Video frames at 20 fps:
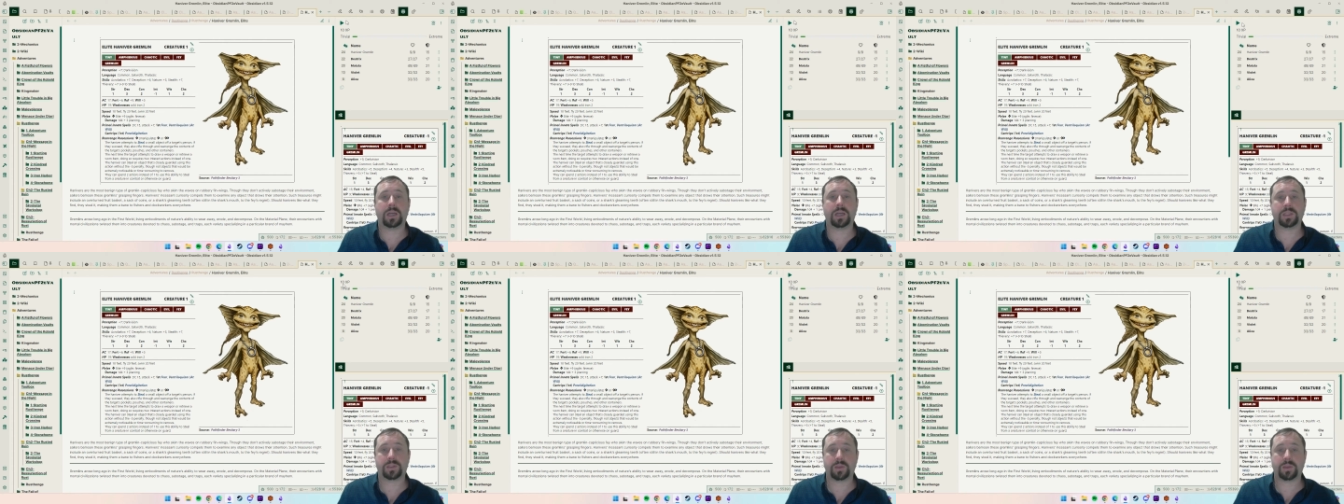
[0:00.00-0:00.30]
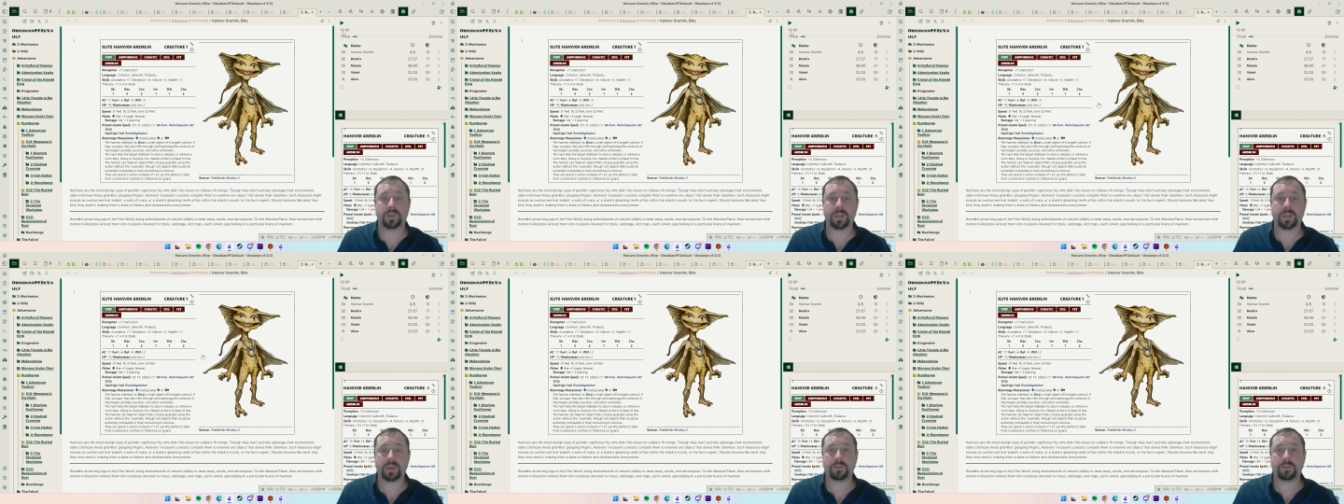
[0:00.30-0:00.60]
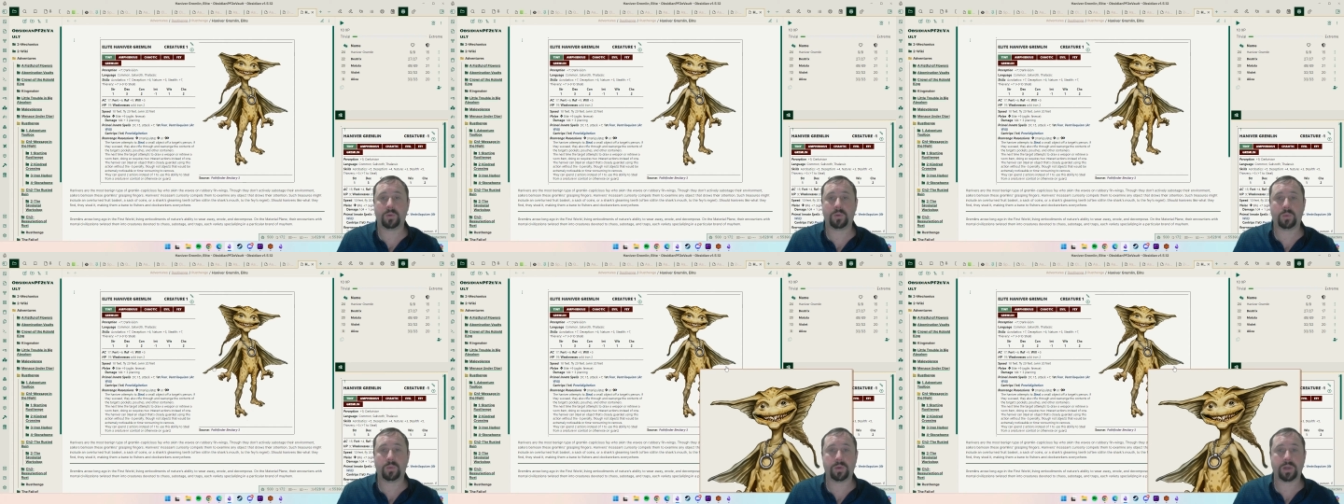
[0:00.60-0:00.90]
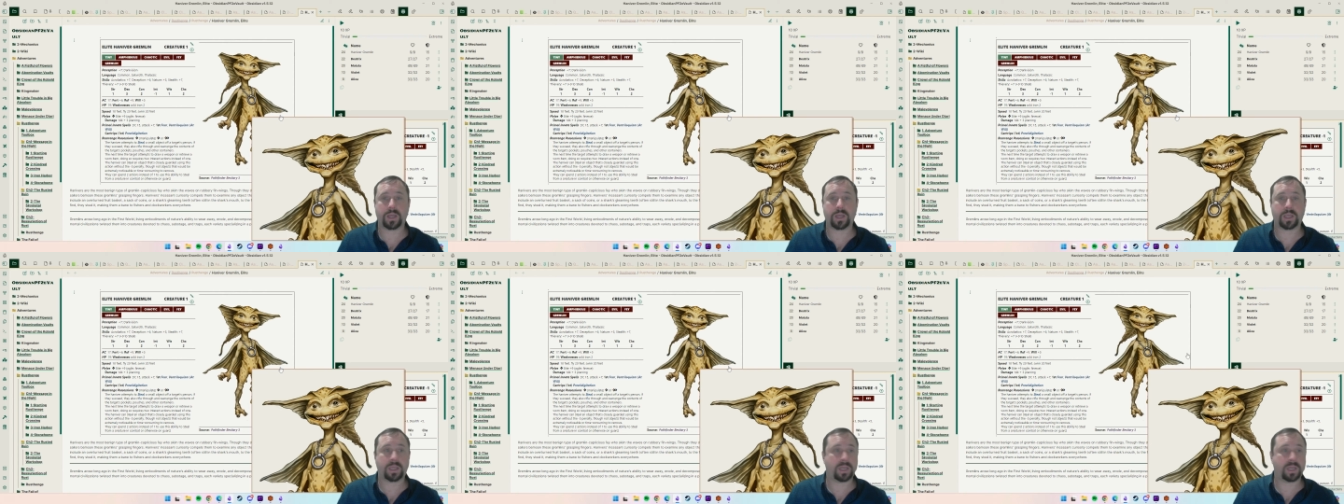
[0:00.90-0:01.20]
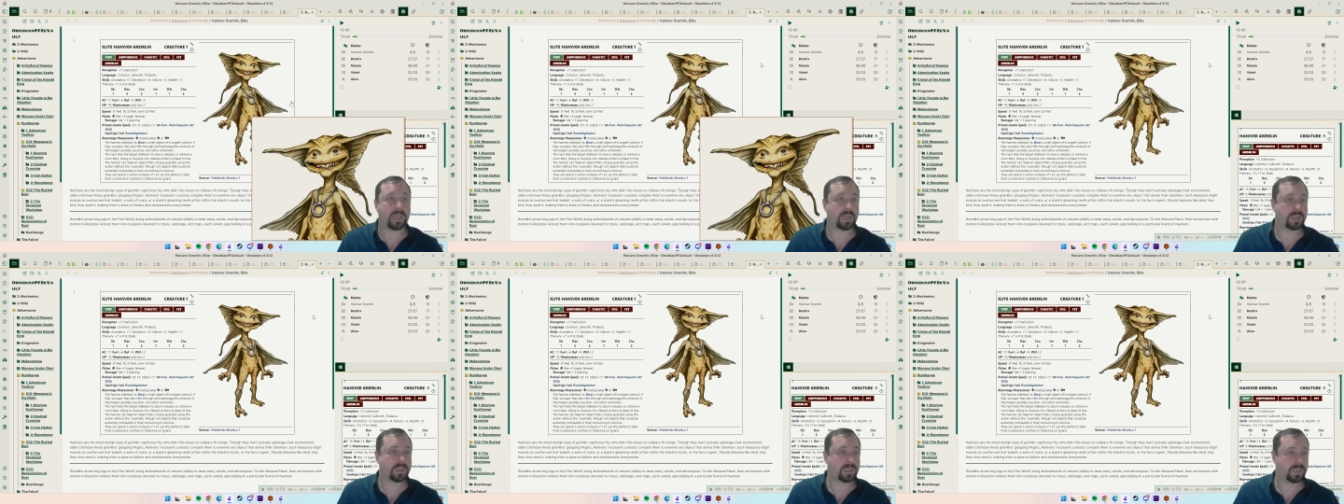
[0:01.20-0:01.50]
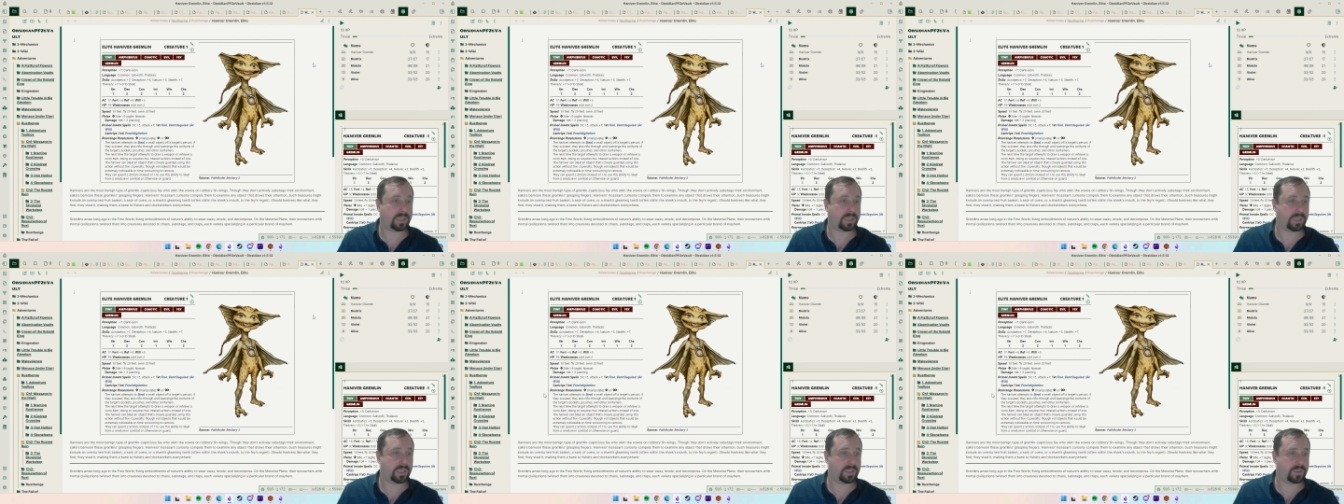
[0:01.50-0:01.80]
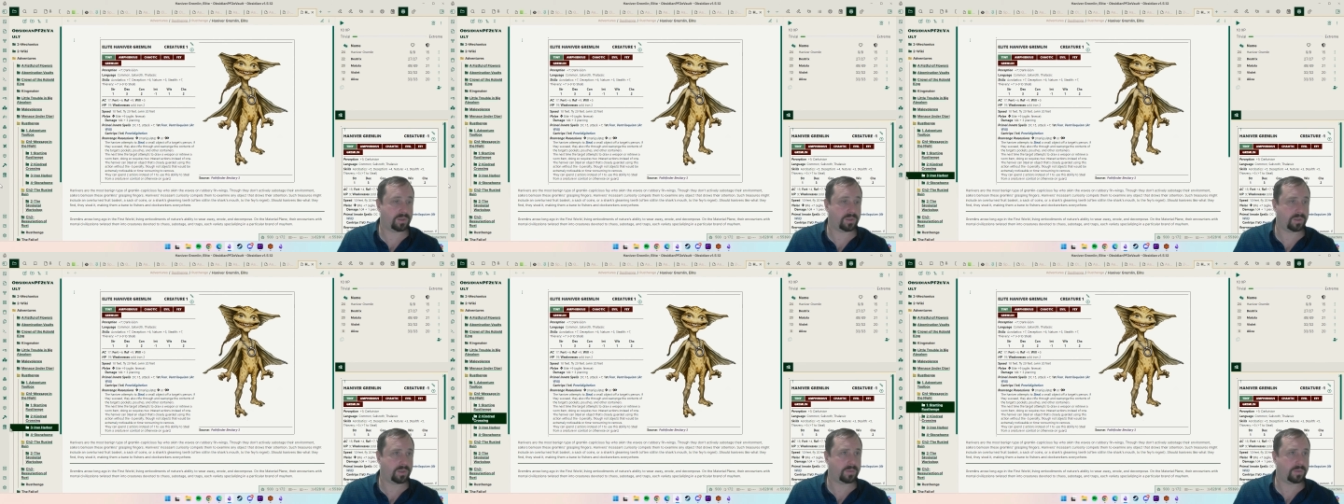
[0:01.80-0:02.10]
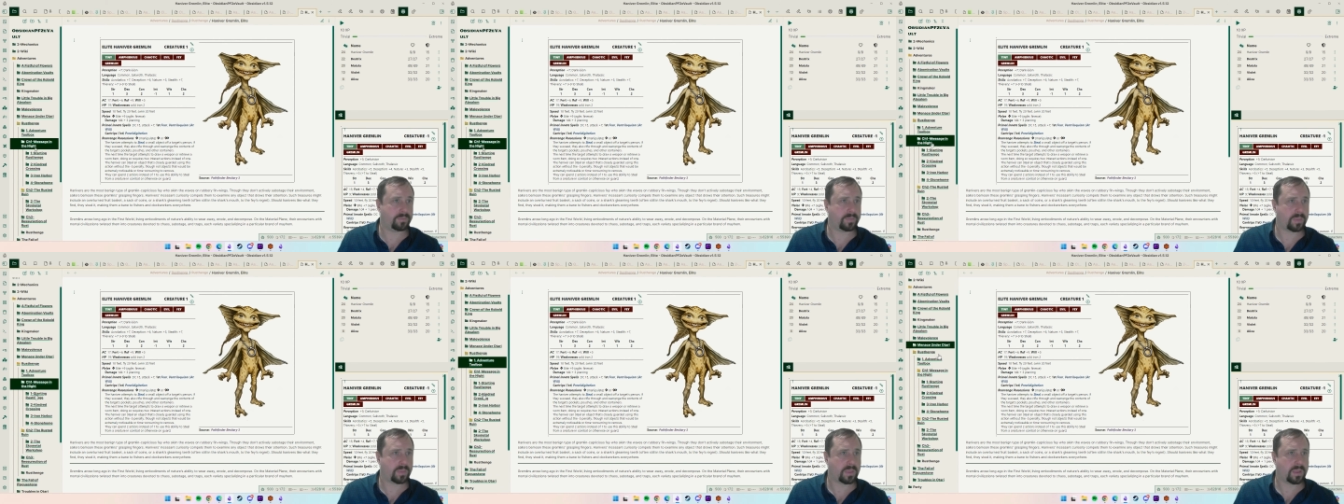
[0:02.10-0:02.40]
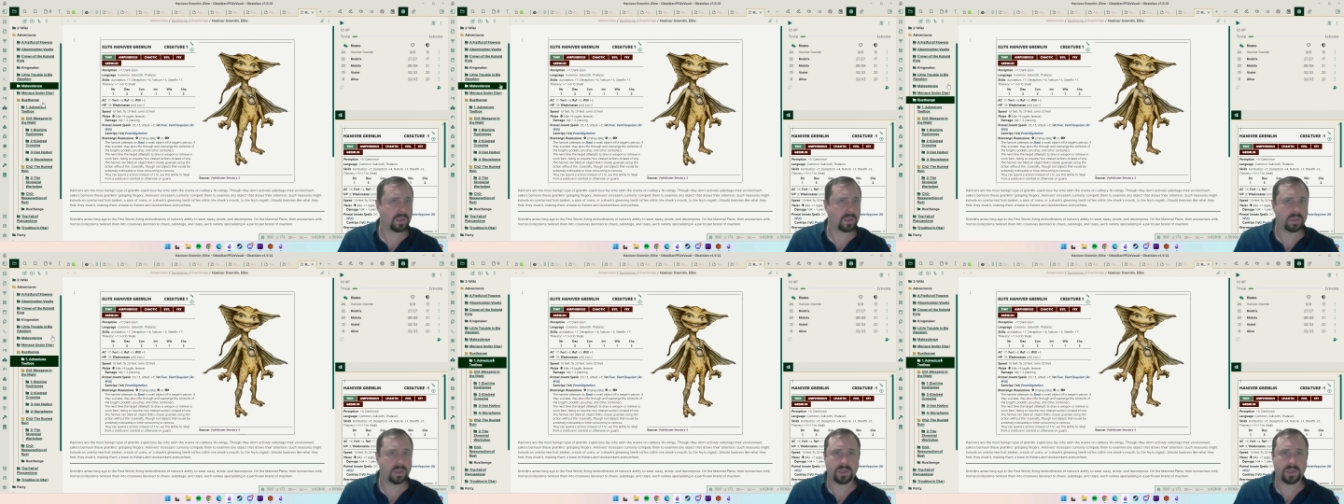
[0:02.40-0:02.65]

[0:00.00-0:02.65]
All right, so therefore, what I can actually do,